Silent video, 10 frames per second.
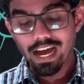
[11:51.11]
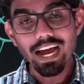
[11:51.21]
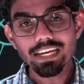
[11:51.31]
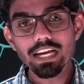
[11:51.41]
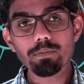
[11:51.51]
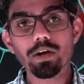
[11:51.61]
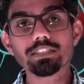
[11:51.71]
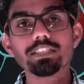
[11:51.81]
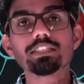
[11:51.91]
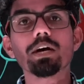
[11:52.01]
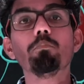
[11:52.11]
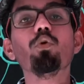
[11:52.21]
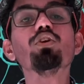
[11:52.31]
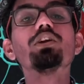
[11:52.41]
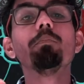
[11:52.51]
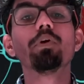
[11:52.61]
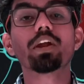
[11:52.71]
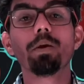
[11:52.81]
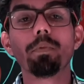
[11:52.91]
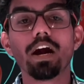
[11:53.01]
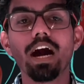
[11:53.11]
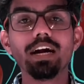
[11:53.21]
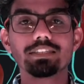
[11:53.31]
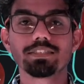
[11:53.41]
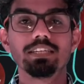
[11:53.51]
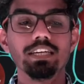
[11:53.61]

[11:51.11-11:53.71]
ileal branches have more number of arcs.